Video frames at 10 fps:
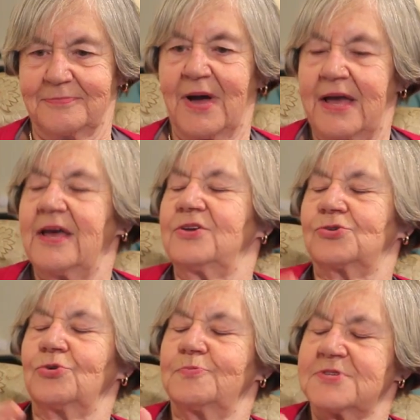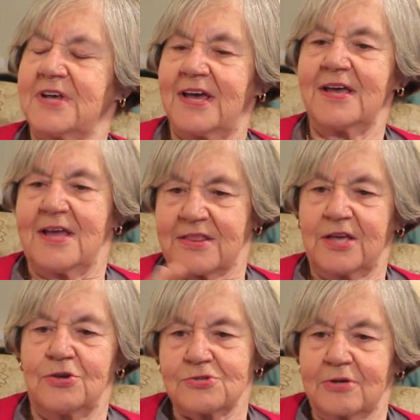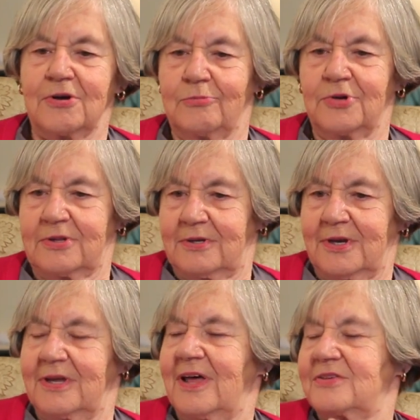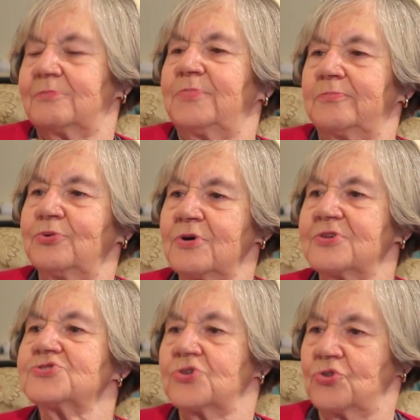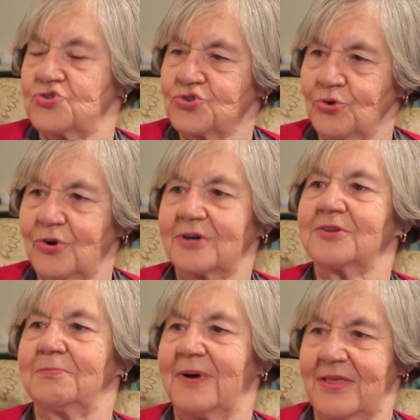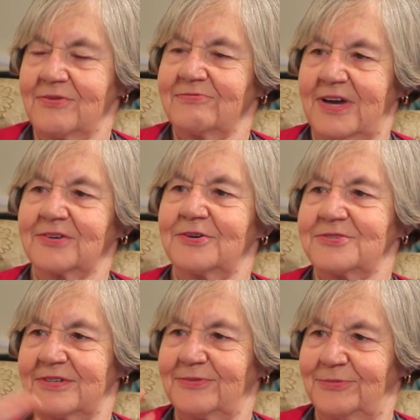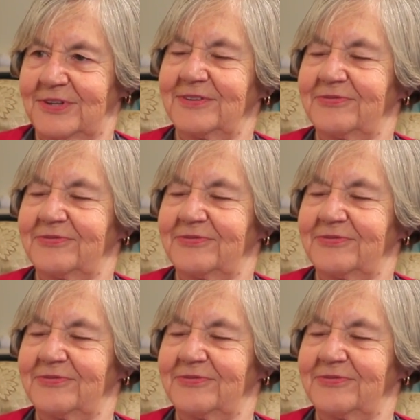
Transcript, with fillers: my age group say they used to come with their yayas and papudas to the store to buy their records and with